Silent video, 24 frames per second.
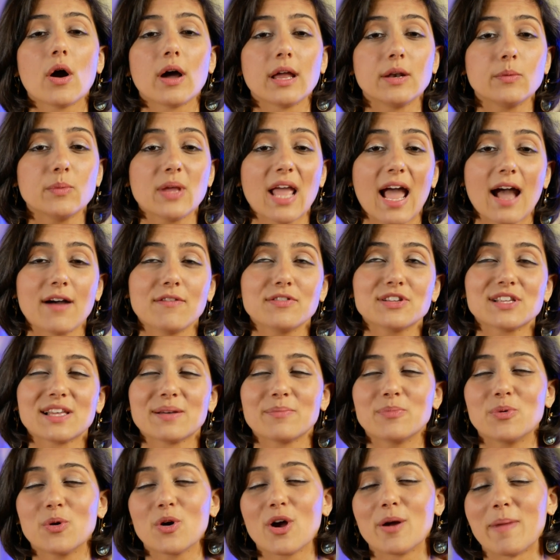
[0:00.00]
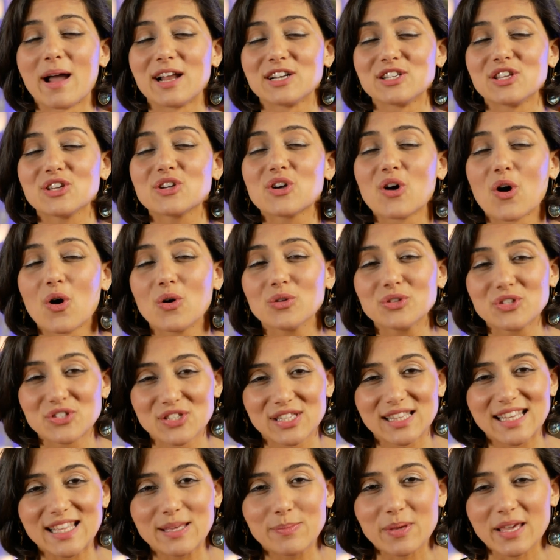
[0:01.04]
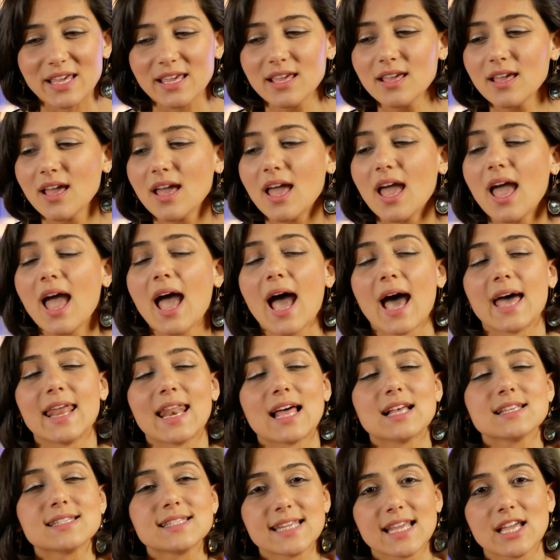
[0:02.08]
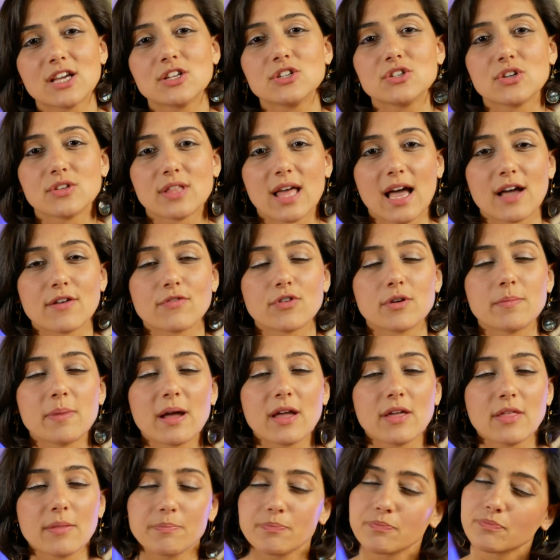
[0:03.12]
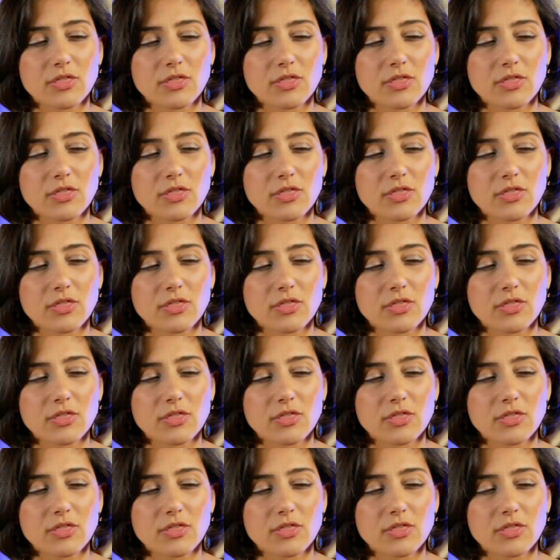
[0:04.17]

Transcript: and we have a program actually called Sleepy, and I'll stay under that for about